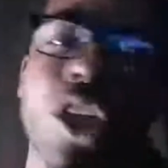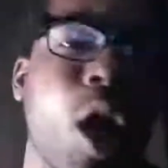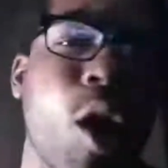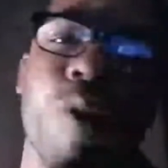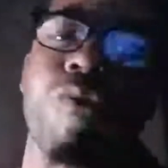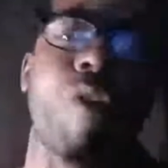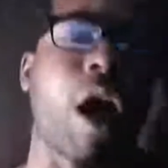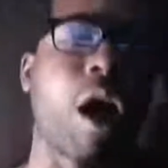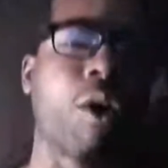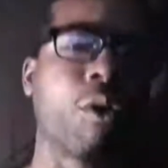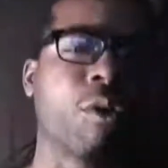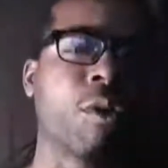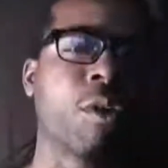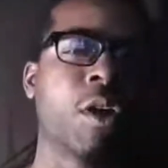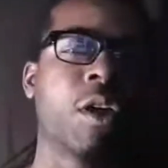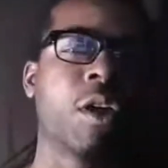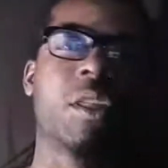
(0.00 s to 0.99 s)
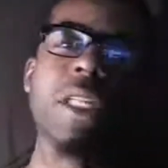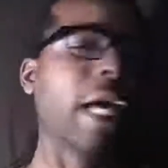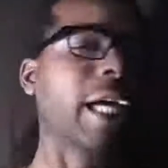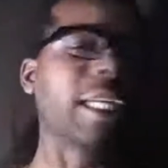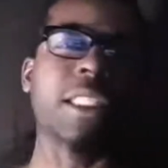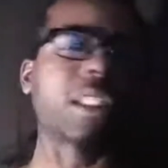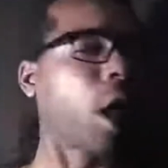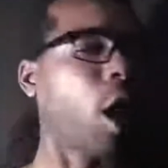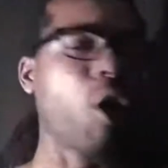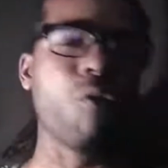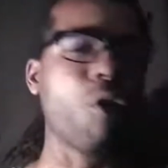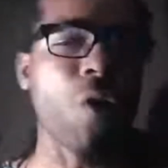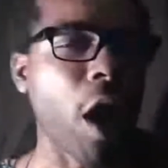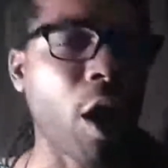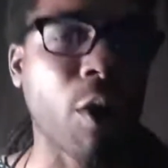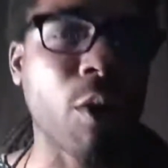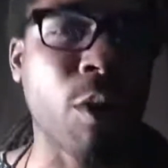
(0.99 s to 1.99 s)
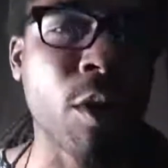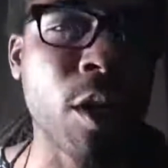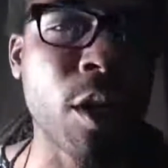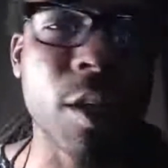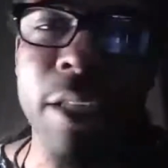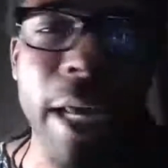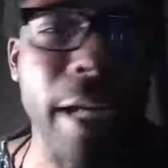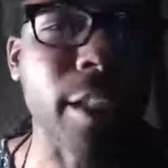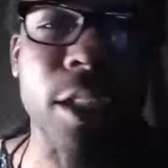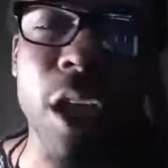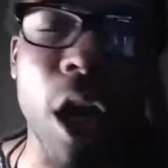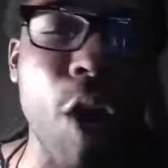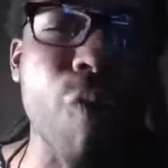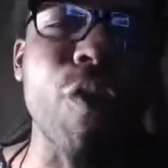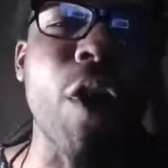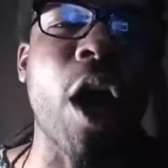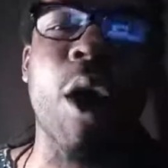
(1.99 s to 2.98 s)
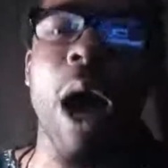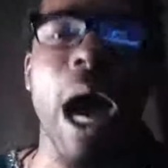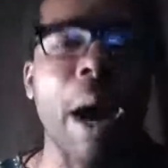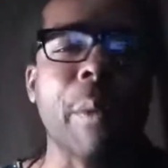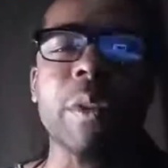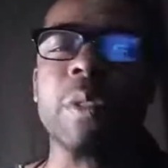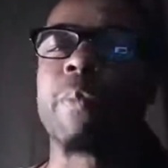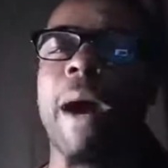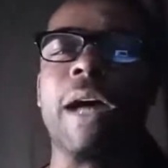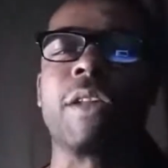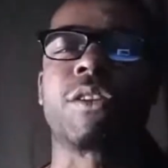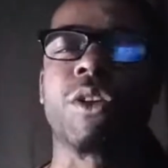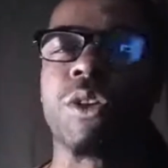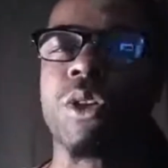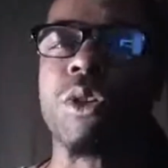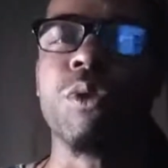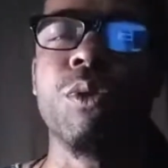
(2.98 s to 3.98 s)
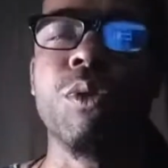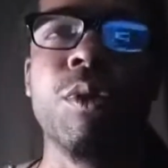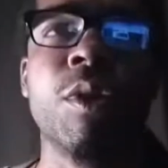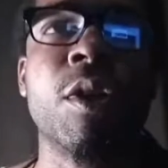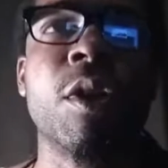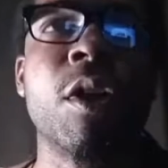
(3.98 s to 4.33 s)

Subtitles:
your fault. That's your fault. That's your fault. I was about to do